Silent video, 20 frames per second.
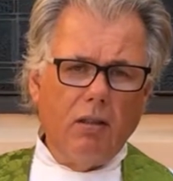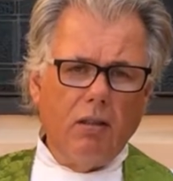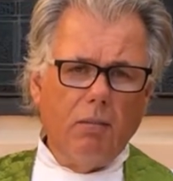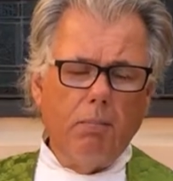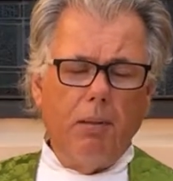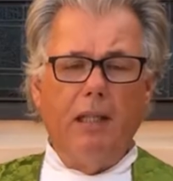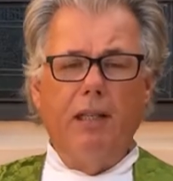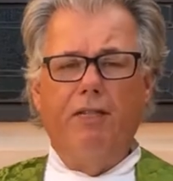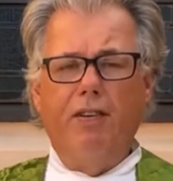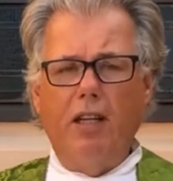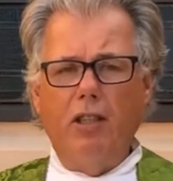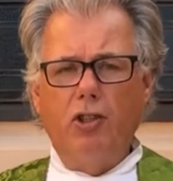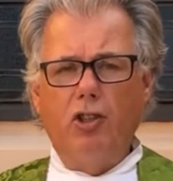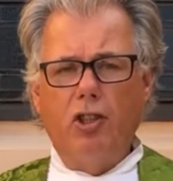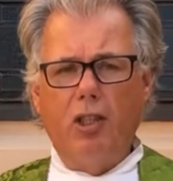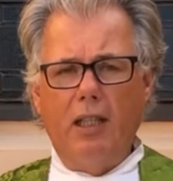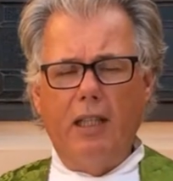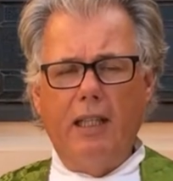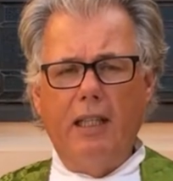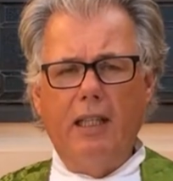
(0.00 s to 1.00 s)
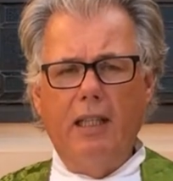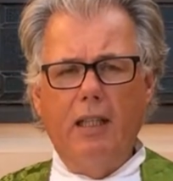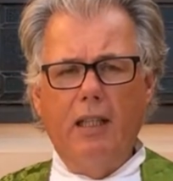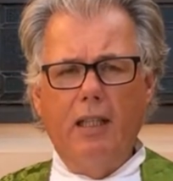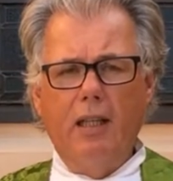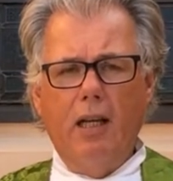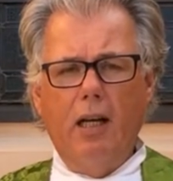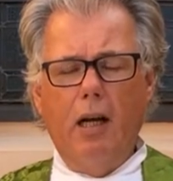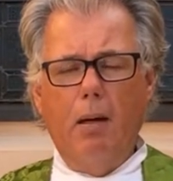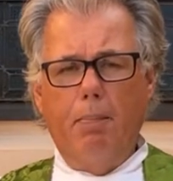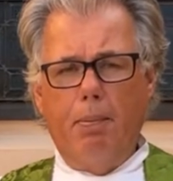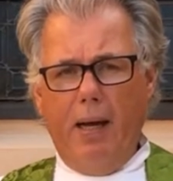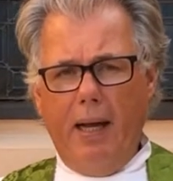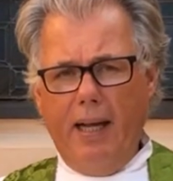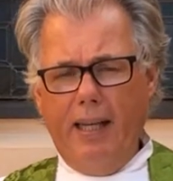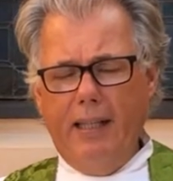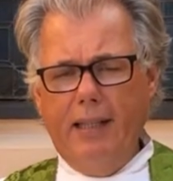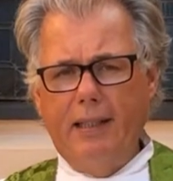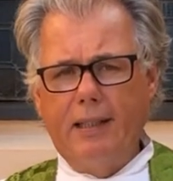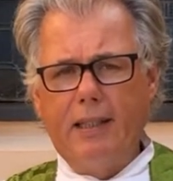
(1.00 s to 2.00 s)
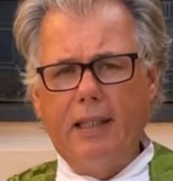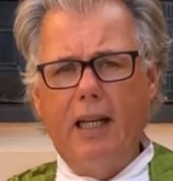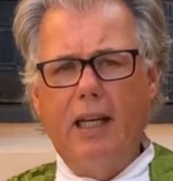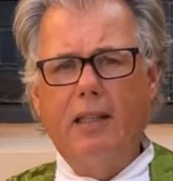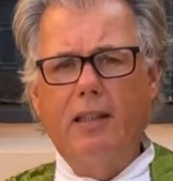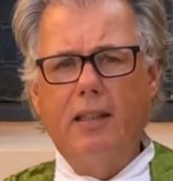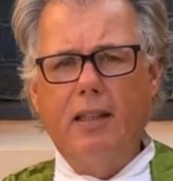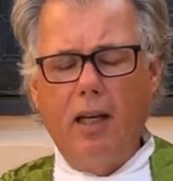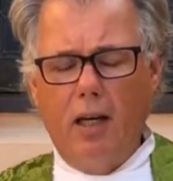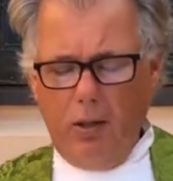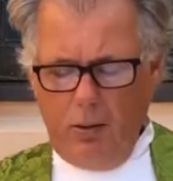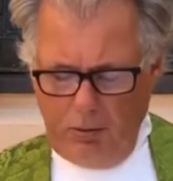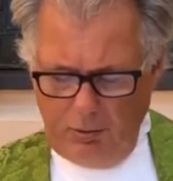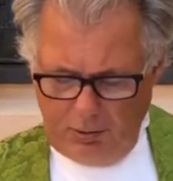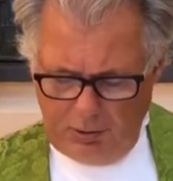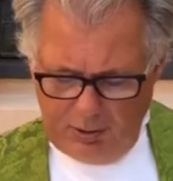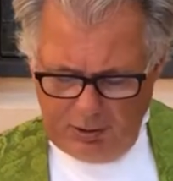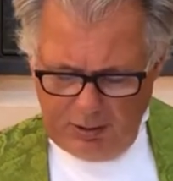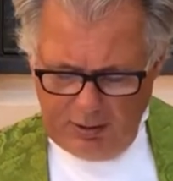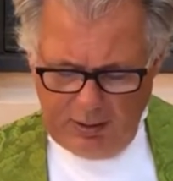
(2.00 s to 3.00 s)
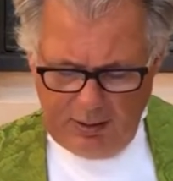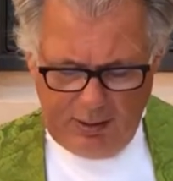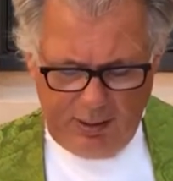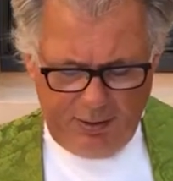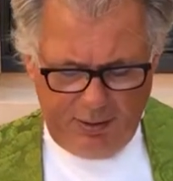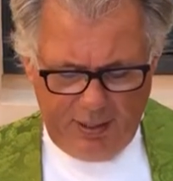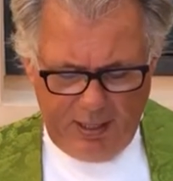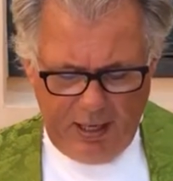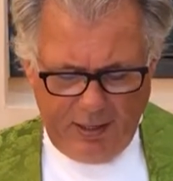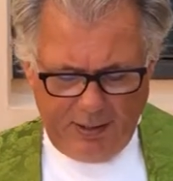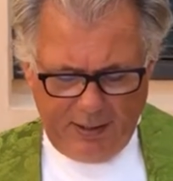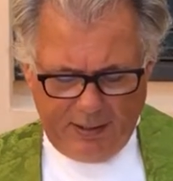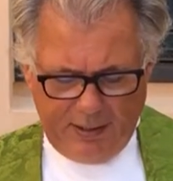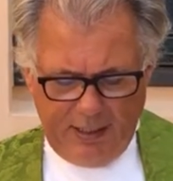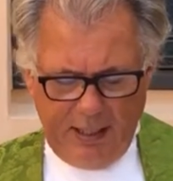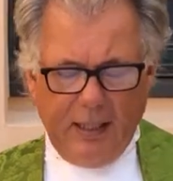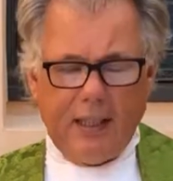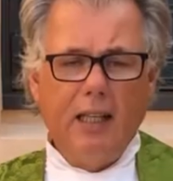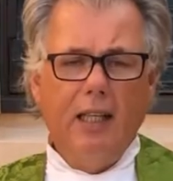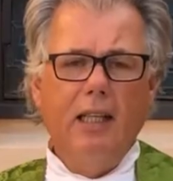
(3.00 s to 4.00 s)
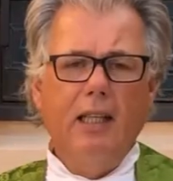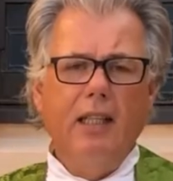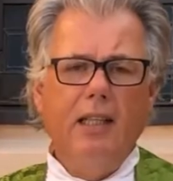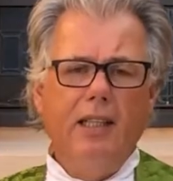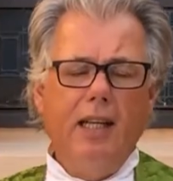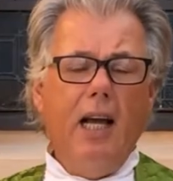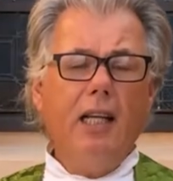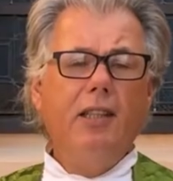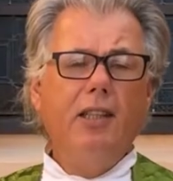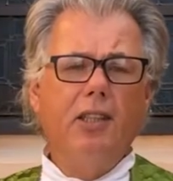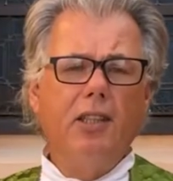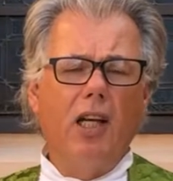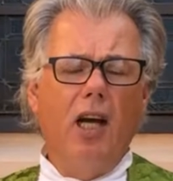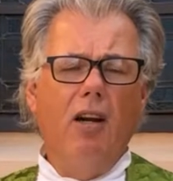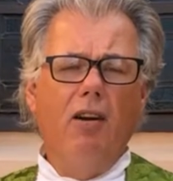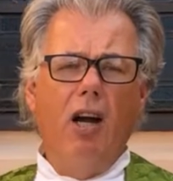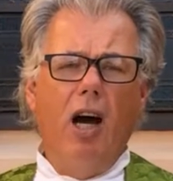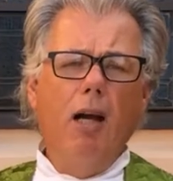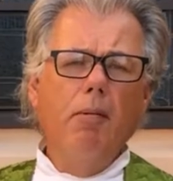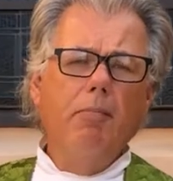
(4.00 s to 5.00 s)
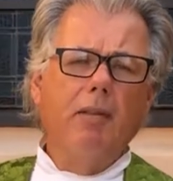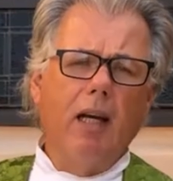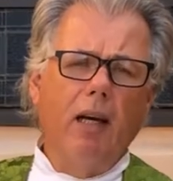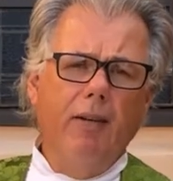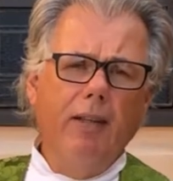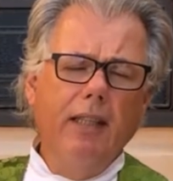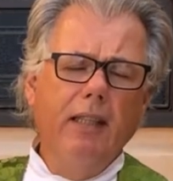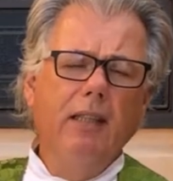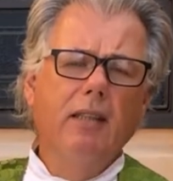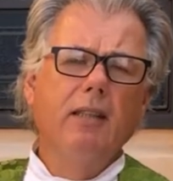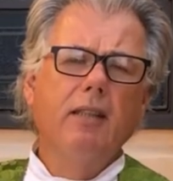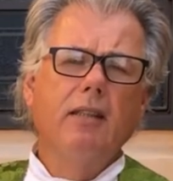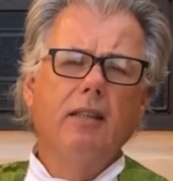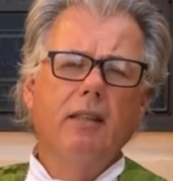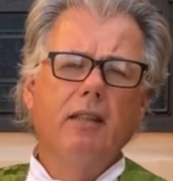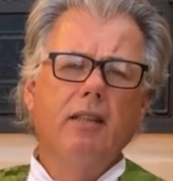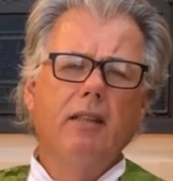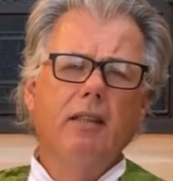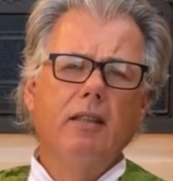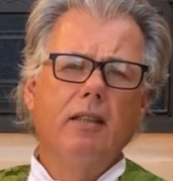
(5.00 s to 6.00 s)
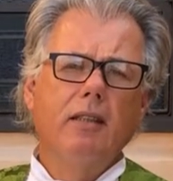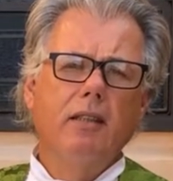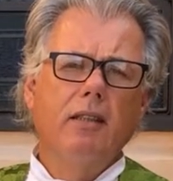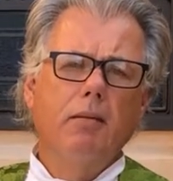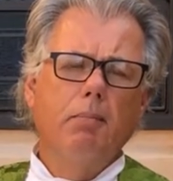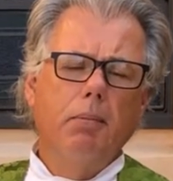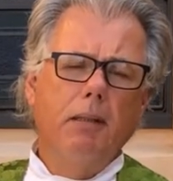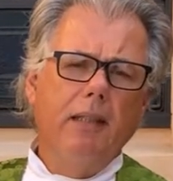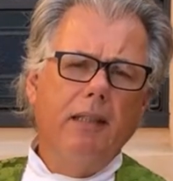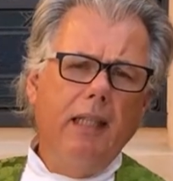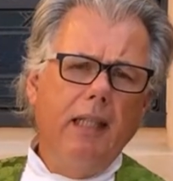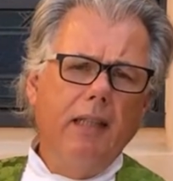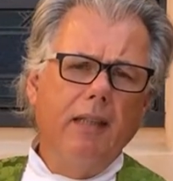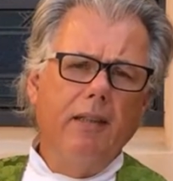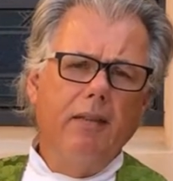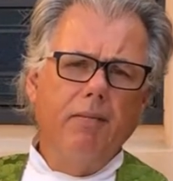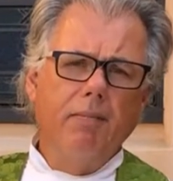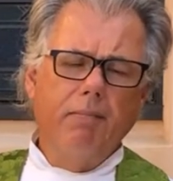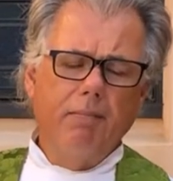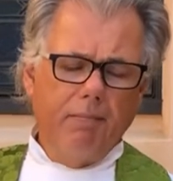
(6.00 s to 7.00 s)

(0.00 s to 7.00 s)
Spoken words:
but eventually obeys and goes. The other said, "Yes, sir, I'm going," but didn't.